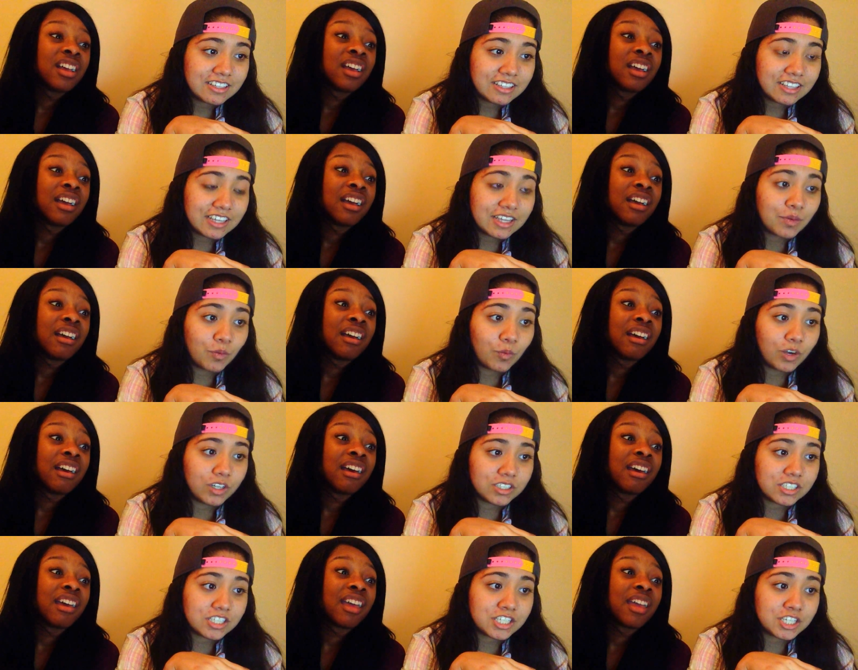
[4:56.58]
Speaker 1: Like it
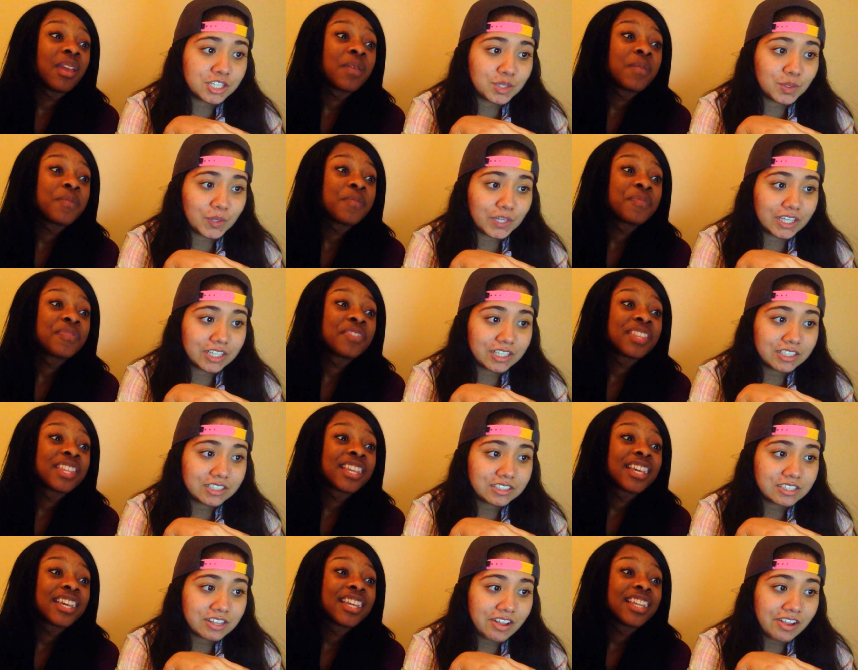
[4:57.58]
wants to do it.
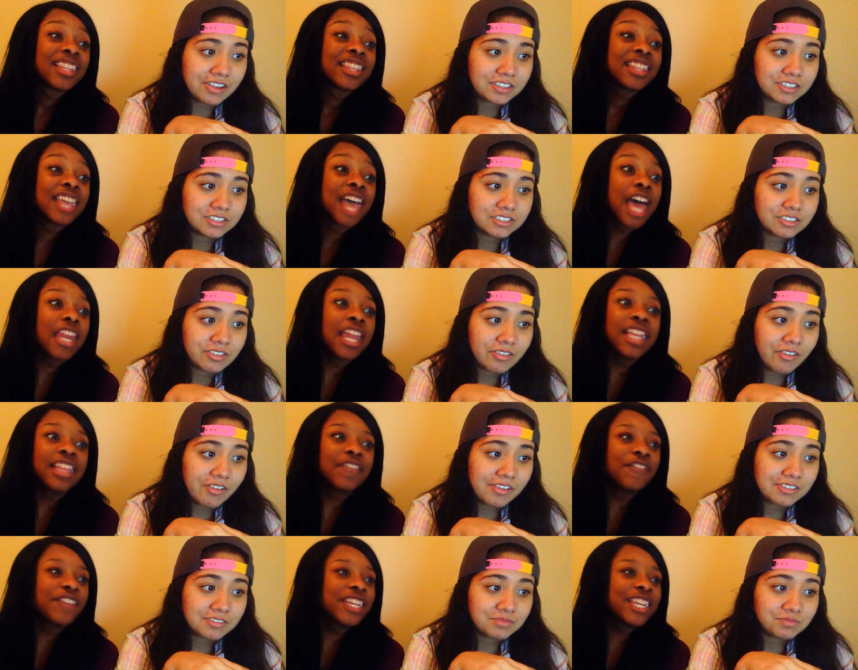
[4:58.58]

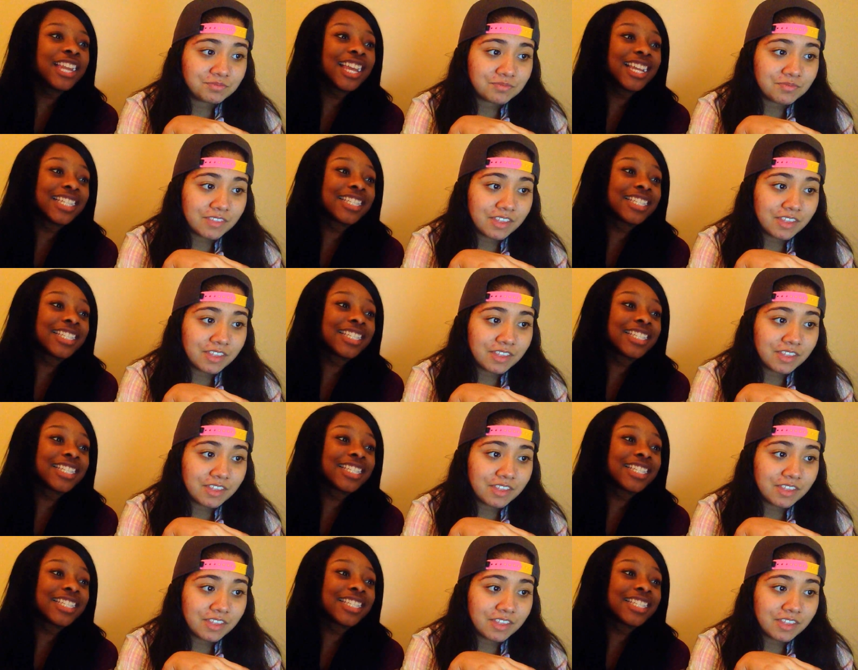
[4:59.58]
Like the like